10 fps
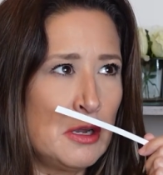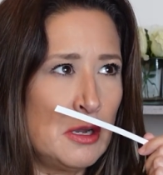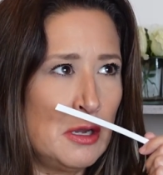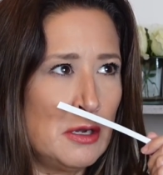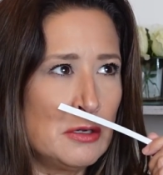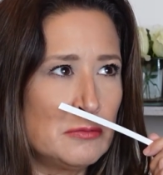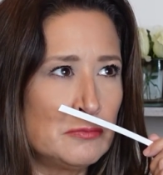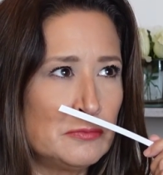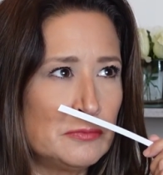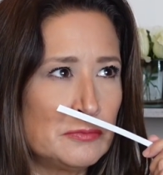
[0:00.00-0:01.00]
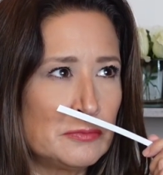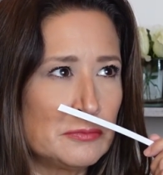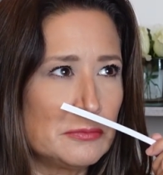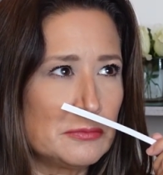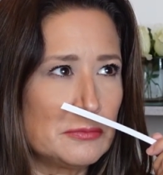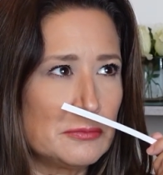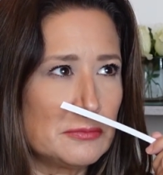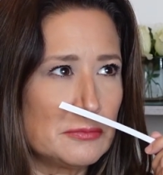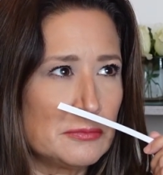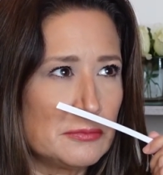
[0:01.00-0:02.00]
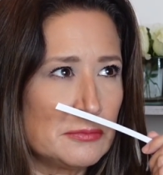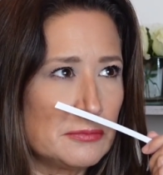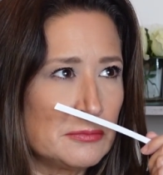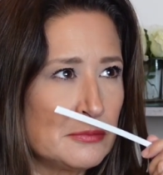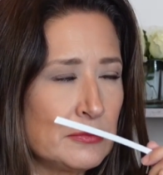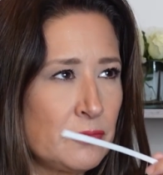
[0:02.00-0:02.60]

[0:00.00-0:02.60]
(no one is talking)